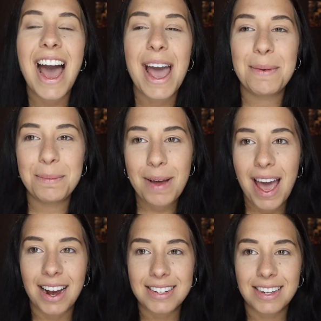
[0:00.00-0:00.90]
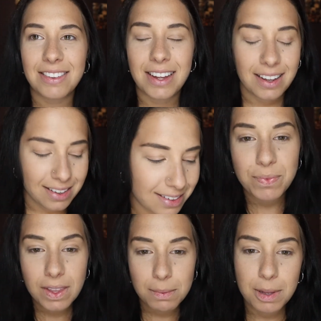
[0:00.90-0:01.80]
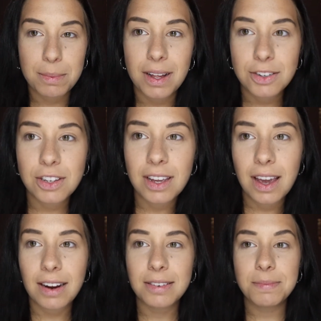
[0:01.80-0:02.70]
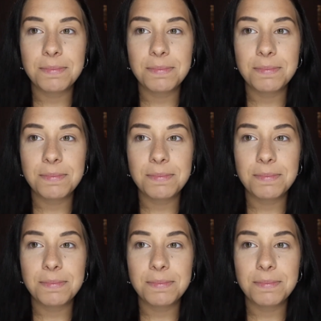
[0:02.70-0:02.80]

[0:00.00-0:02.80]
I'm acting like people actually care.